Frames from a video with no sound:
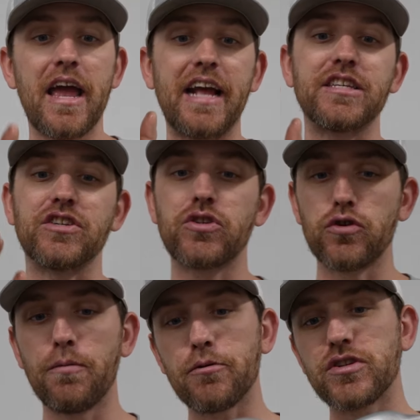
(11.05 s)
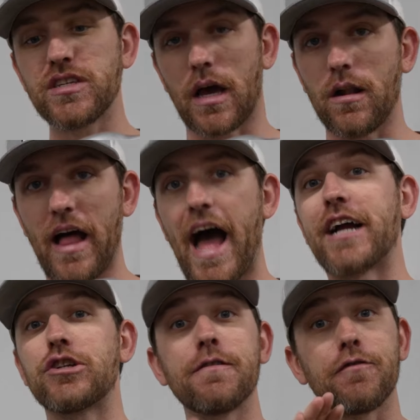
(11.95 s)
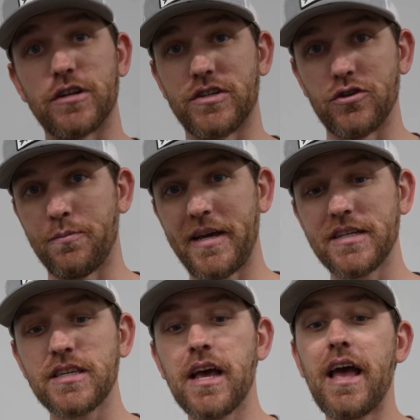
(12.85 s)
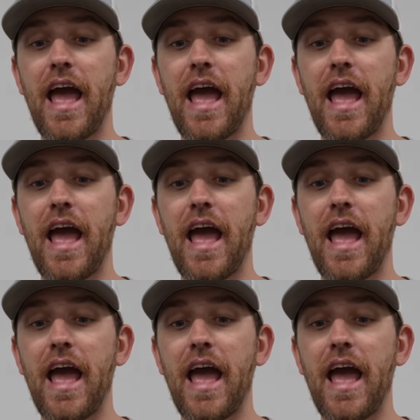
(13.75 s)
It's a super subtle action for a 2-piece,